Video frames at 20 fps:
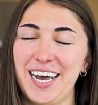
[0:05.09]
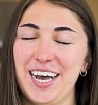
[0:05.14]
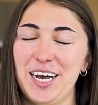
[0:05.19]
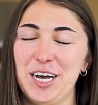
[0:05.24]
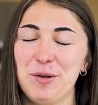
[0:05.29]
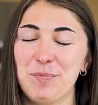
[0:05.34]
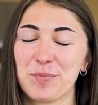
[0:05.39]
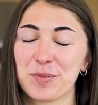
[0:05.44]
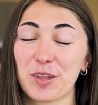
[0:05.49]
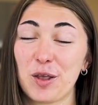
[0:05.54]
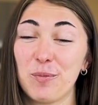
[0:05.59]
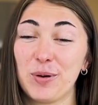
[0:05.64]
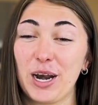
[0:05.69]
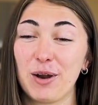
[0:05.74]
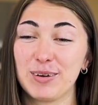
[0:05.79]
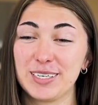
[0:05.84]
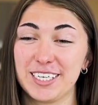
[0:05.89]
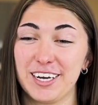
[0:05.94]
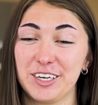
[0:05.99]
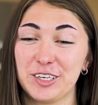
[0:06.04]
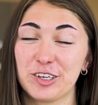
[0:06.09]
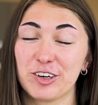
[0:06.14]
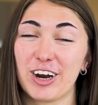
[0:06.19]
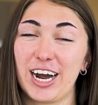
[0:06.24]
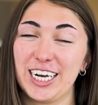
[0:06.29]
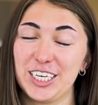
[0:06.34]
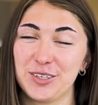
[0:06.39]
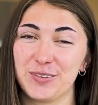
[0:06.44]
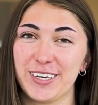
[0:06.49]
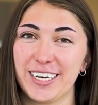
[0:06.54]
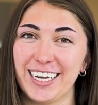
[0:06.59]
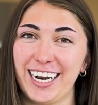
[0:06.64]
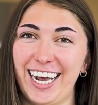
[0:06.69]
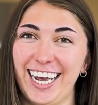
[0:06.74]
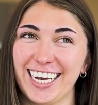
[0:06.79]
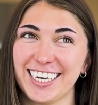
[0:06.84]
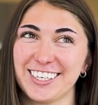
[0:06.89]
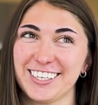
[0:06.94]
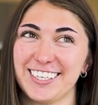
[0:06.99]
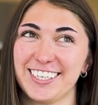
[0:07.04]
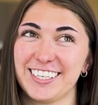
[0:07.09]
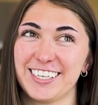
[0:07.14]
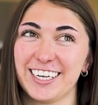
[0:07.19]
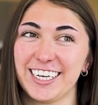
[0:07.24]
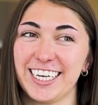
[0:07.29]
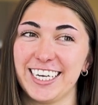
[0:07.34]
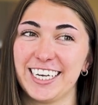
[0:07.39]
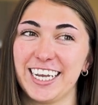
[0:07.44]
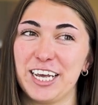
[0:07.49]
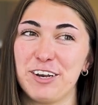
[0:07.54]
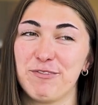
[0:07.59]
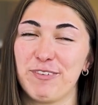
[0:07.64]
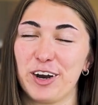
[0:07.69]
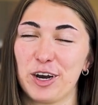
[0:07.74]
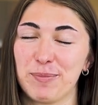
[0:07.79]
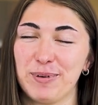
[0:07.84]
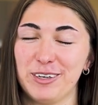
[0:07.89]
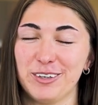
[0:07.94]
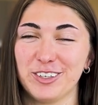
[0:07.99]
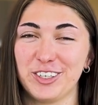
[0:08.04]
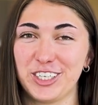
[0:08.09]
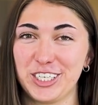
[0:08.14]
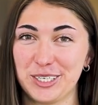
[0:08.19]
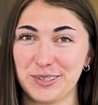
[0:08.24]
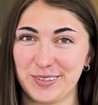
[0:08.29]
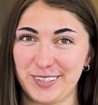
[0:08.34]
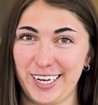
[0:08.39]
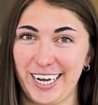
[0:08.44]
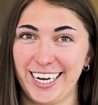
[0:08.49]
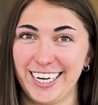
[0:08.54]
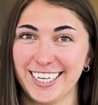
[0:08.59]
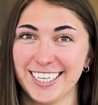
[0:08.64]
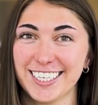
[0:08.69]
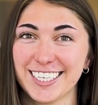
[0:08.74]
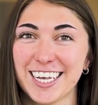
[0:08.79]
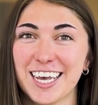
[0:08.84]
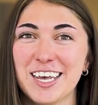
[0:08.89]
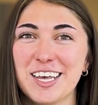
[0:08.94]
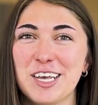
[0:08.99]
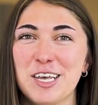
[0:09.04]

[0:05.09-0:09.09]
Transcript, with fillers: When I went to undergraduate, I actually studied environmental geoscience